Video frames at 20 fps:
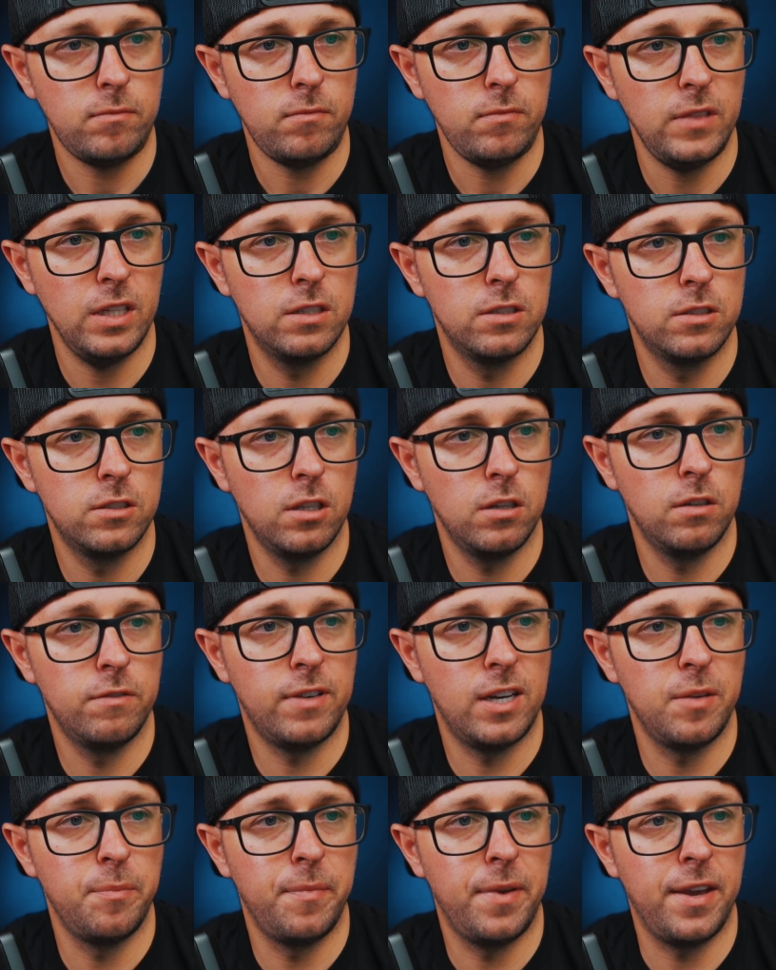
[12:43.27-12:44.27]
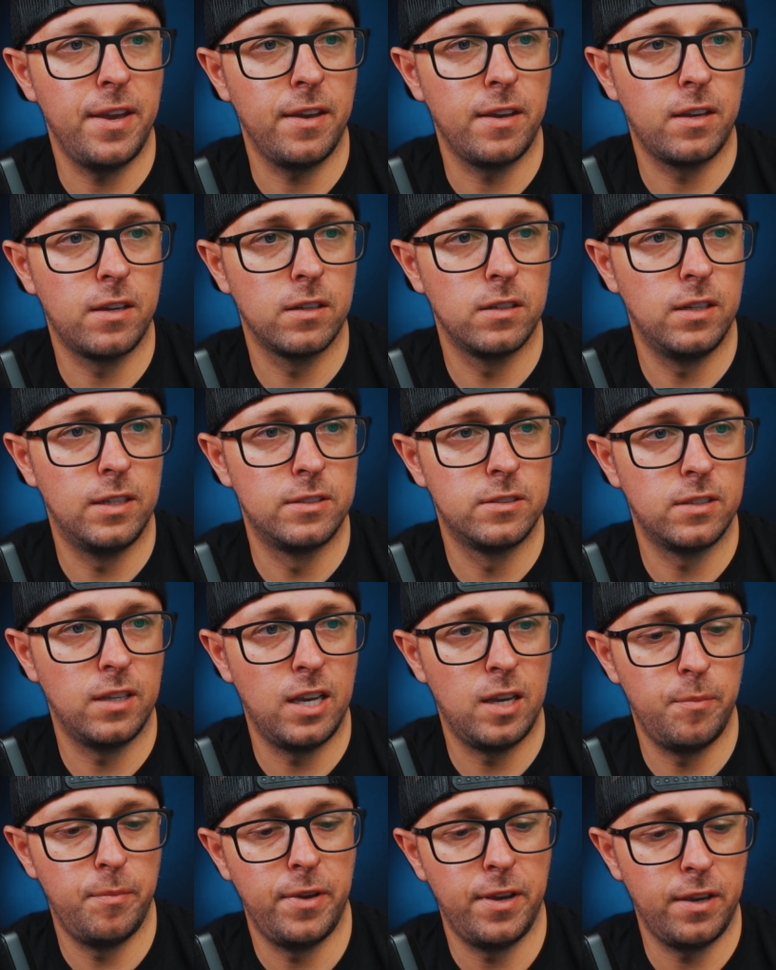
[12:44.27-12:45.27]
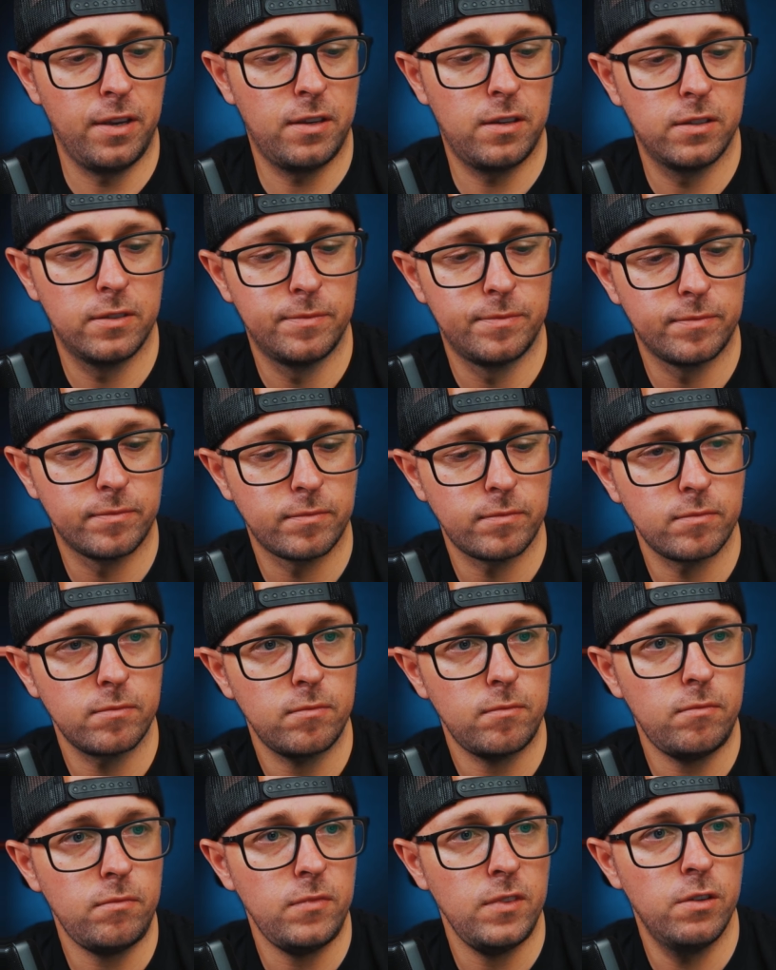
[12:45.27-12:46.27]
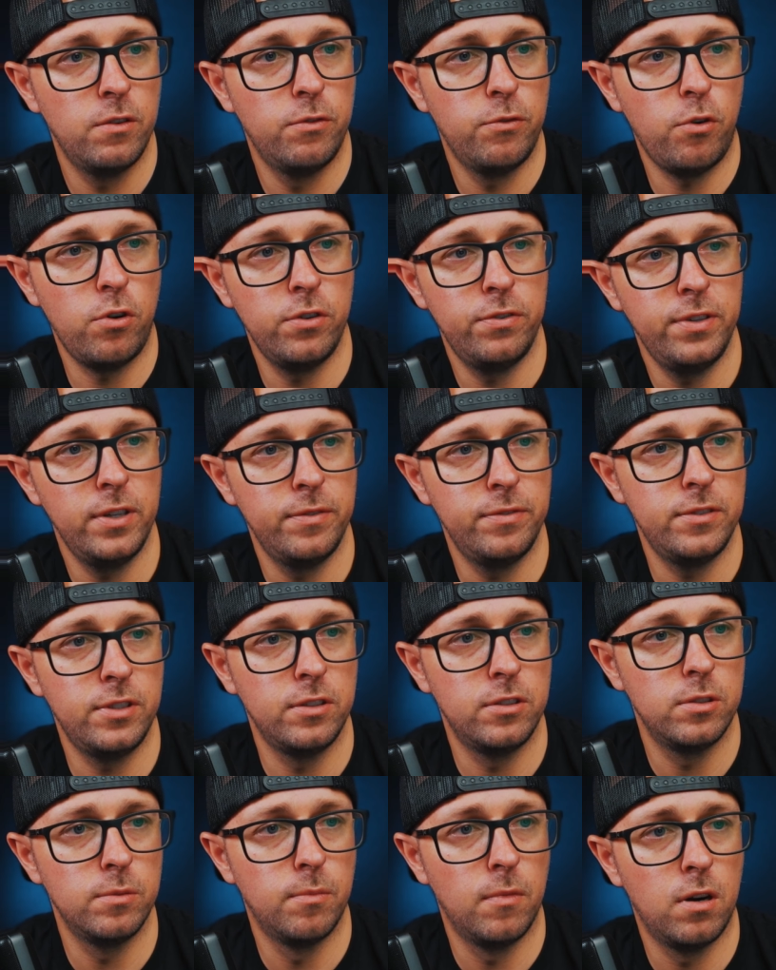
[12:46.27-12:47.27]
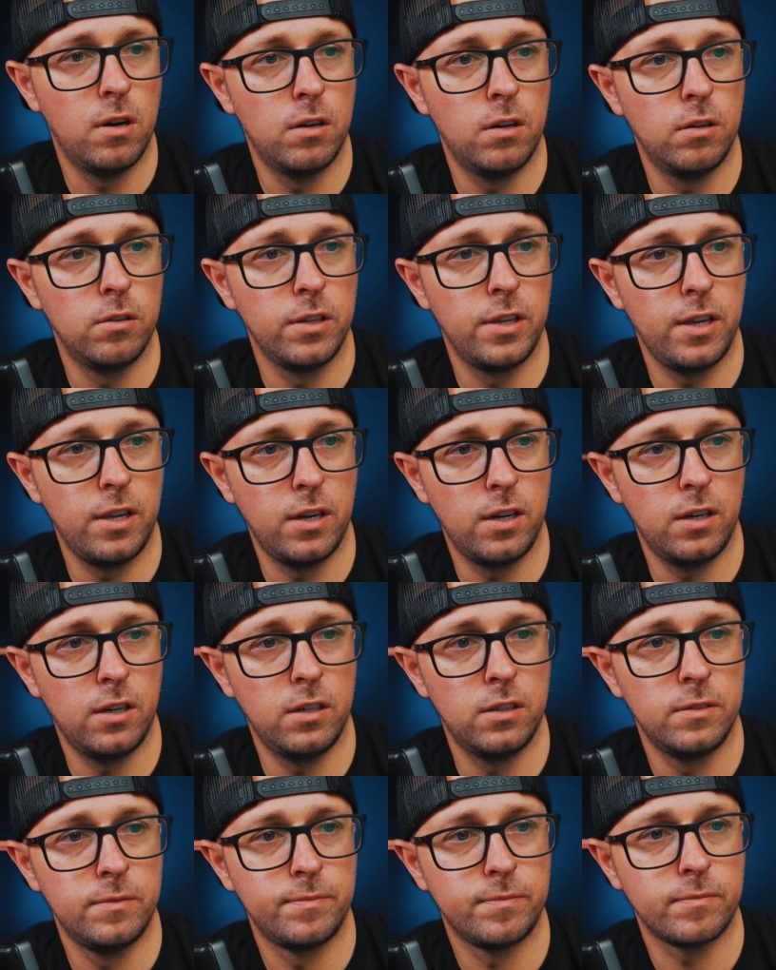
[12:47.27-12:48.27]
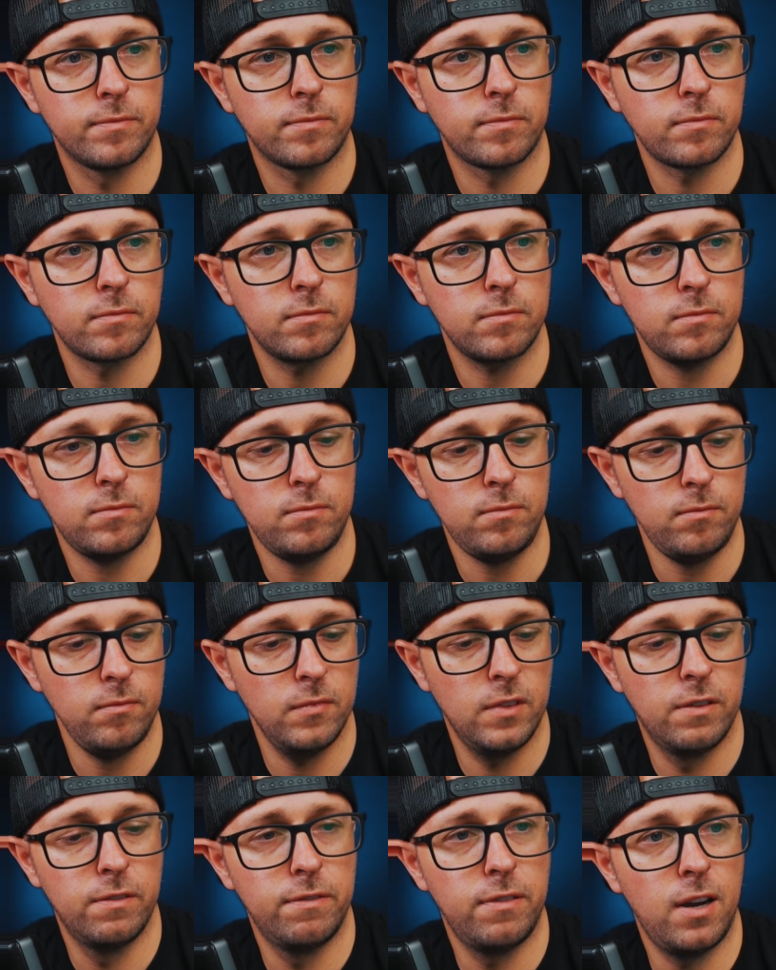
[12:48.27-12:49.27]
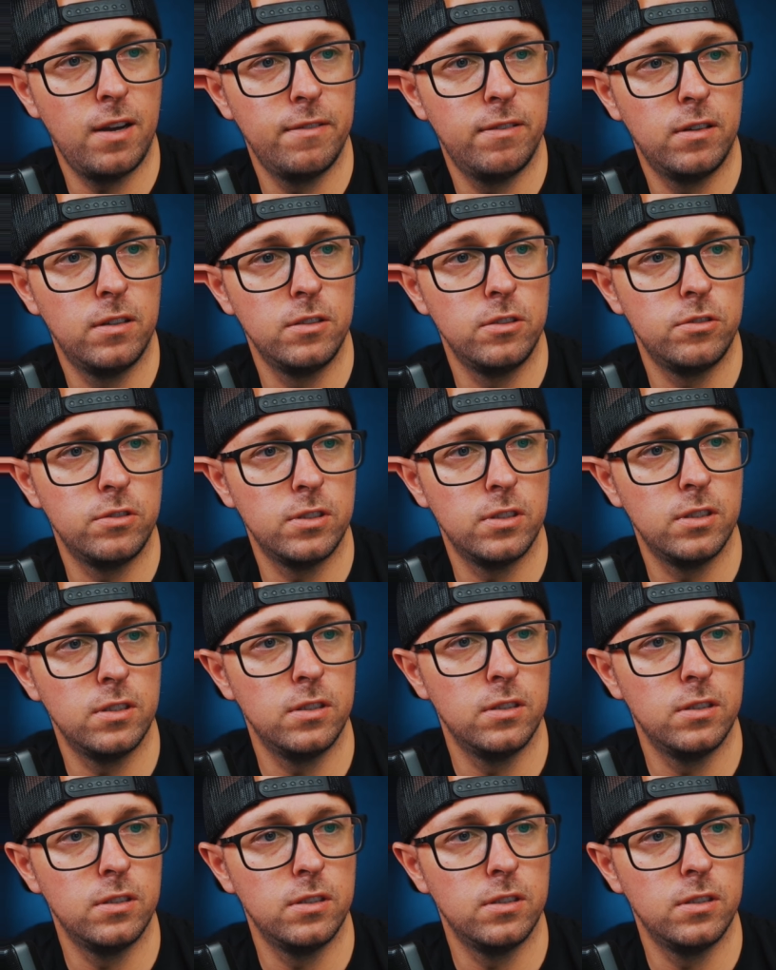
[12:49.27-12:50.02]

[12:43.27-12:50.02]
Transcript: So if I make, let's say I make 450 tomorrow here, 500,